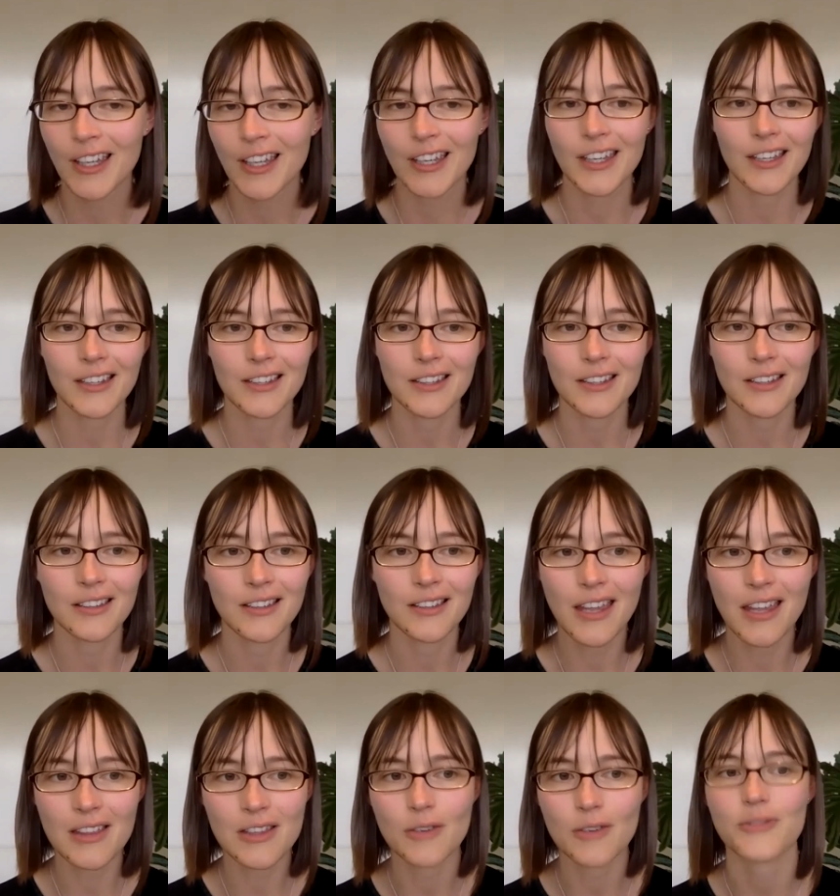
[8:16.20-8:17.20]
in
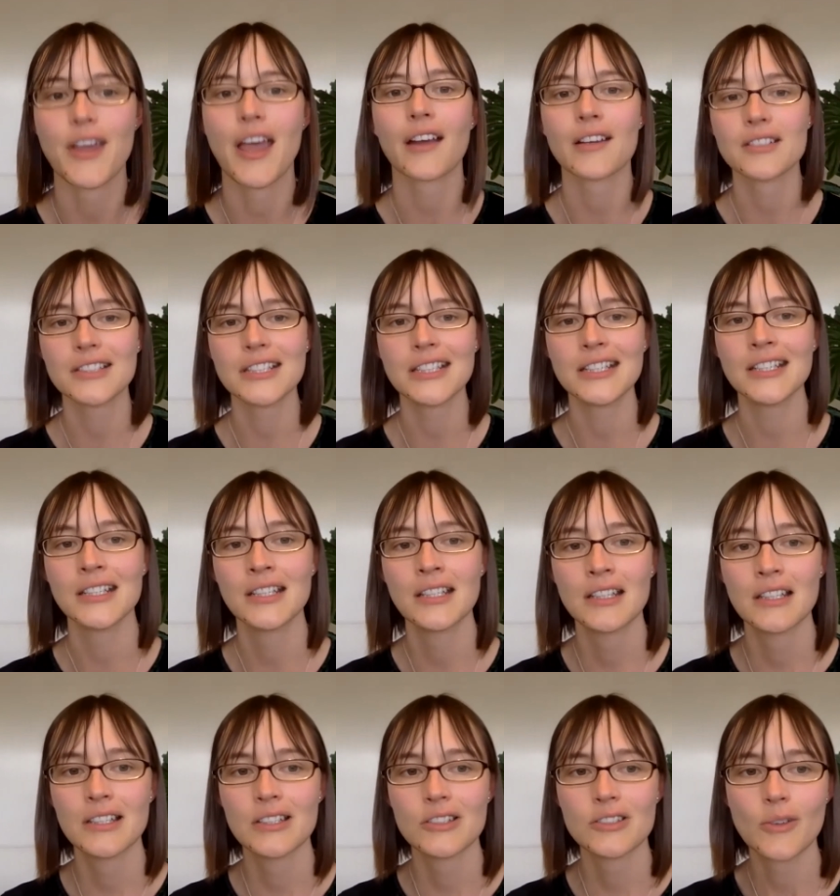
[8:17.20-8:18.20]
in the factory
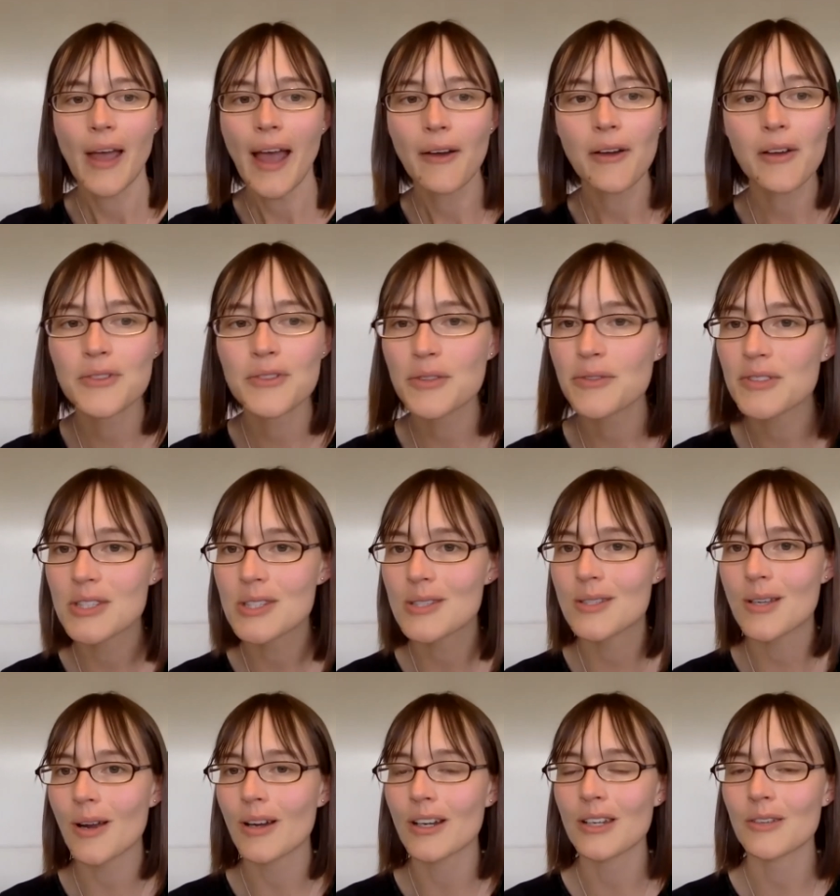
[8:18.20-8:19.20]
so how have you even
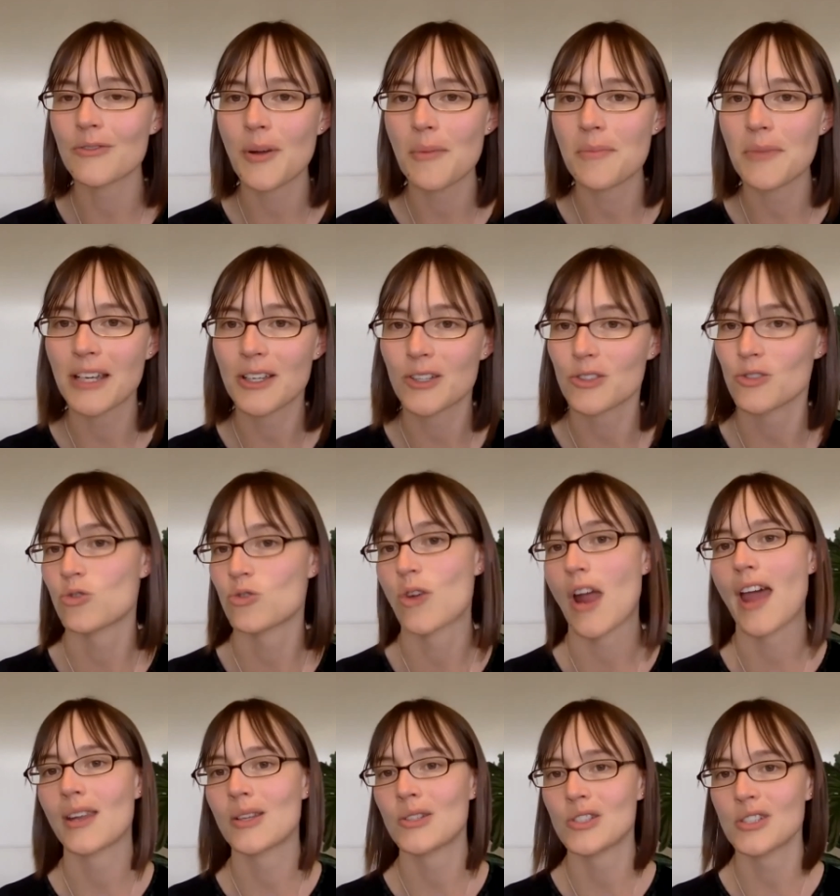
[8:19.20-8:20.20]
started from like a
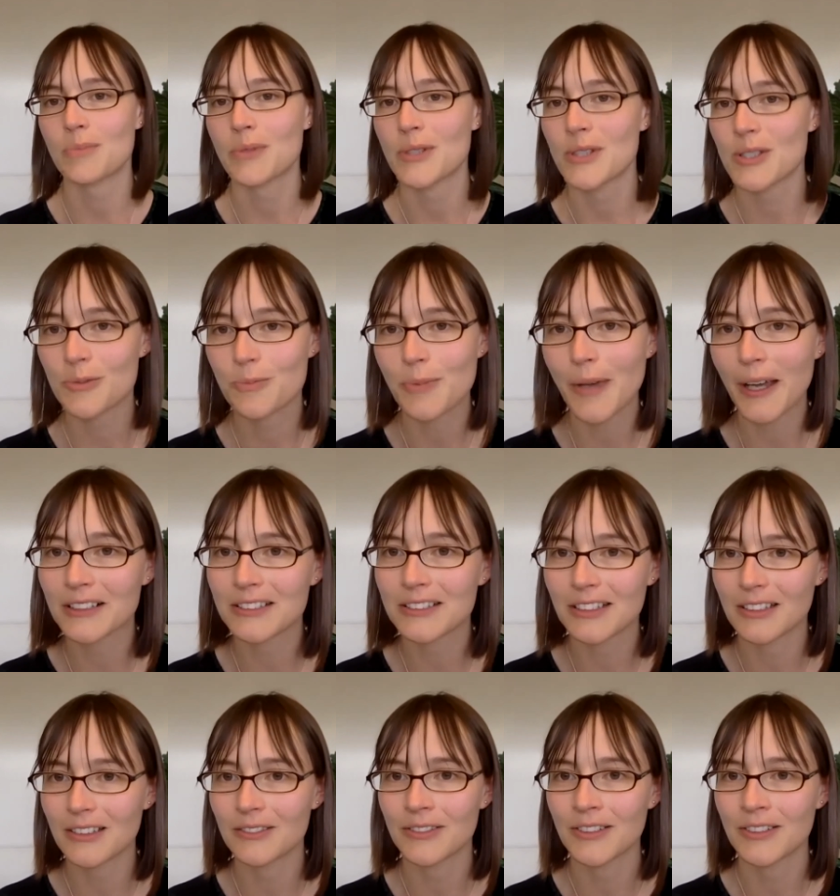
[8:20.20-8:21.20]
strategy
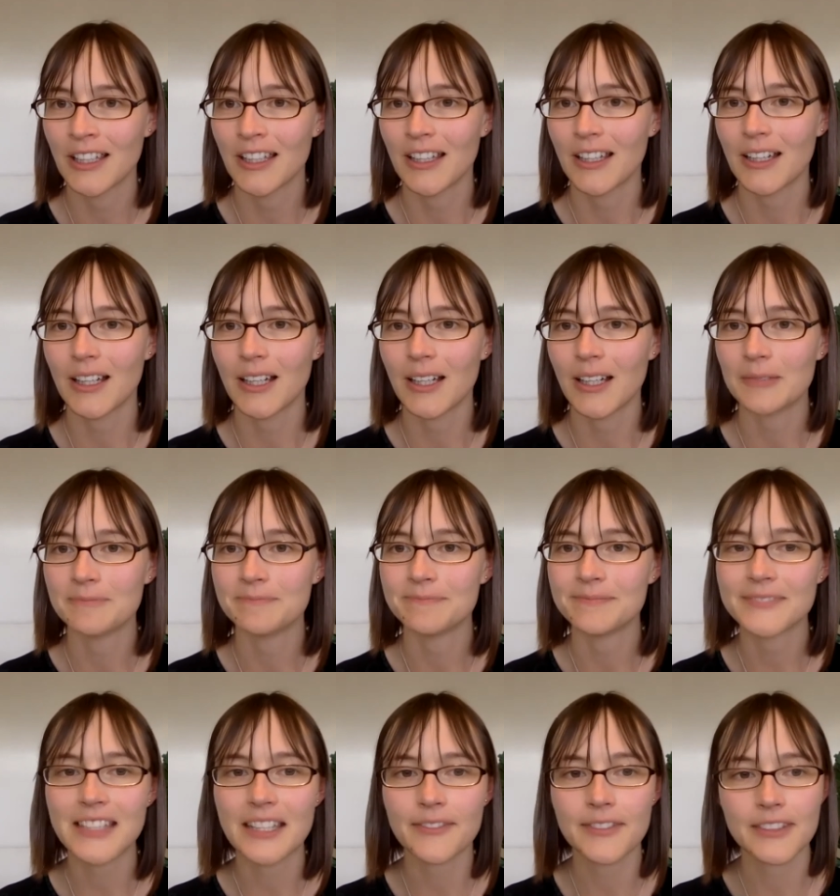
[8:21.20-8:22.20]
perspective, um,
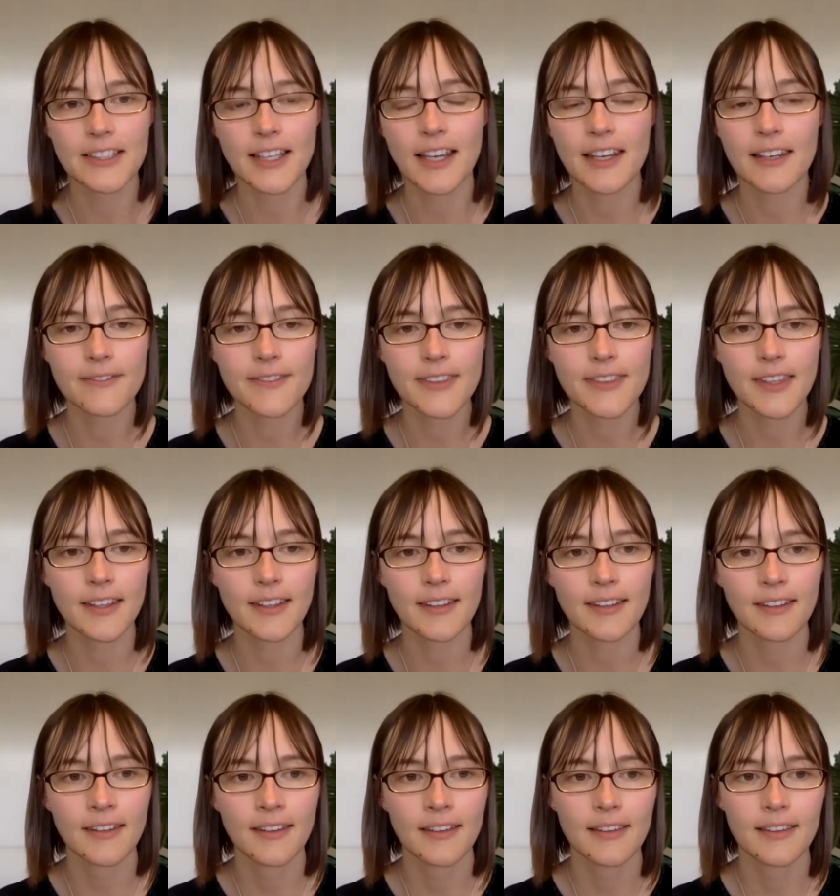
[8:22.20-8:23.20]
given kind of the
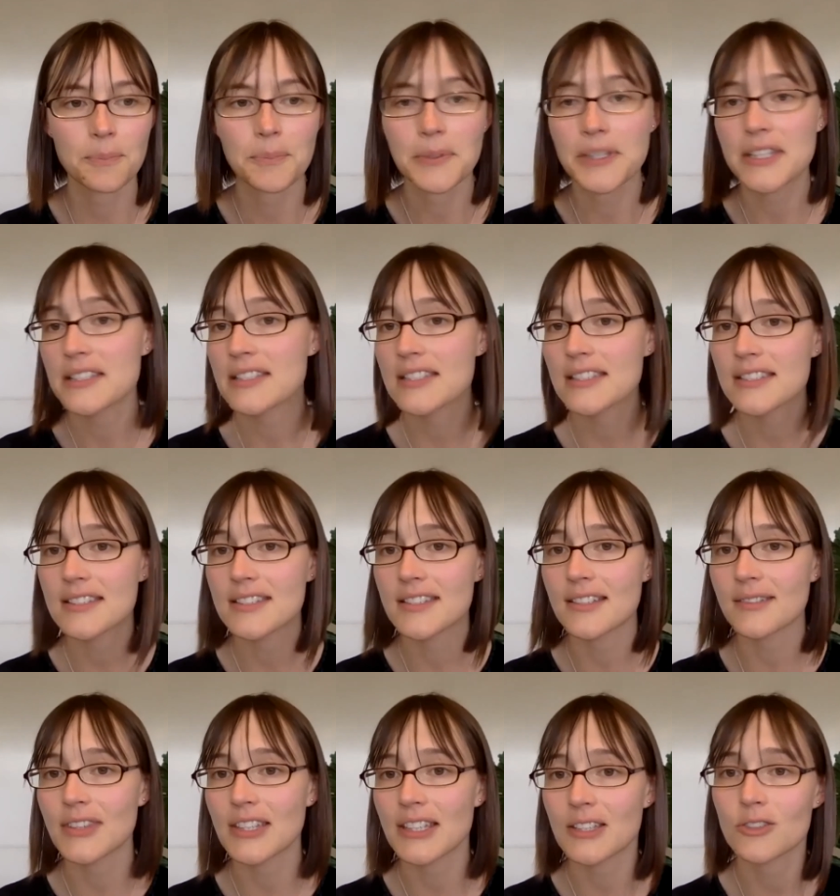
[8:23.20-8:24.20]
the pieces
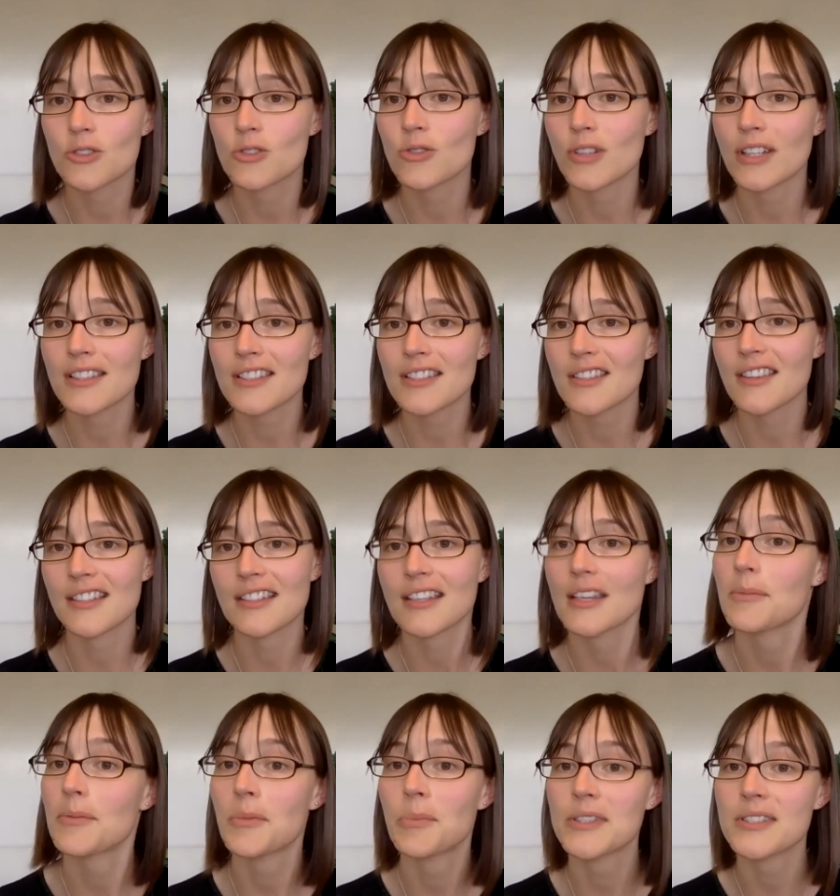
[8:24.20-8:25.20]
of the constraints of the
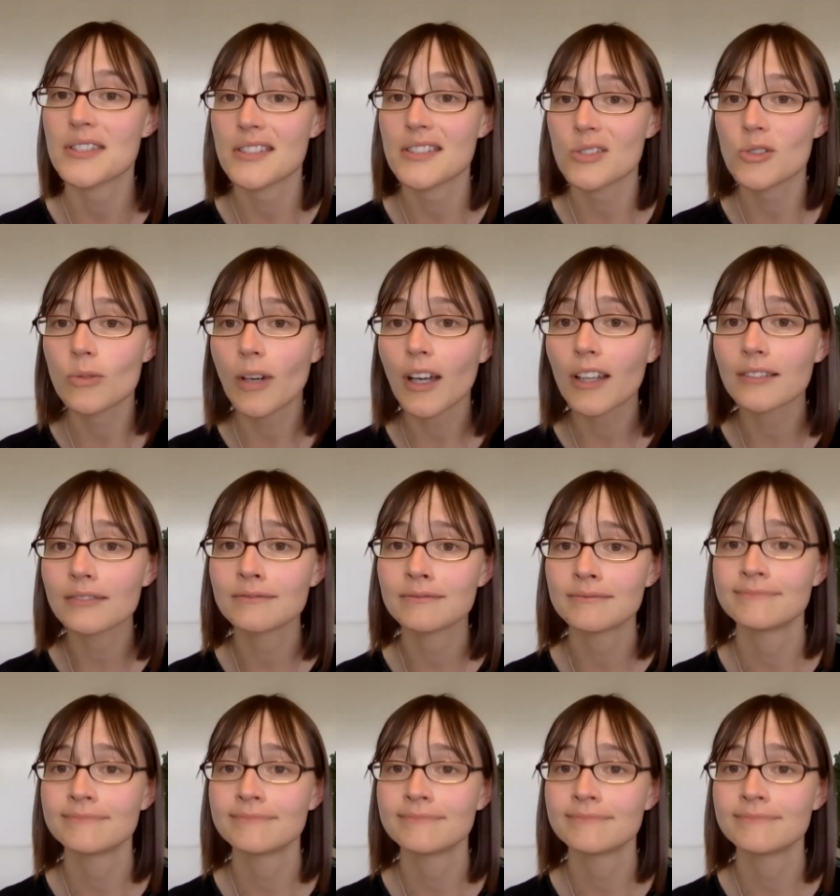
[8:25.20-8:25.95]
type of business you run?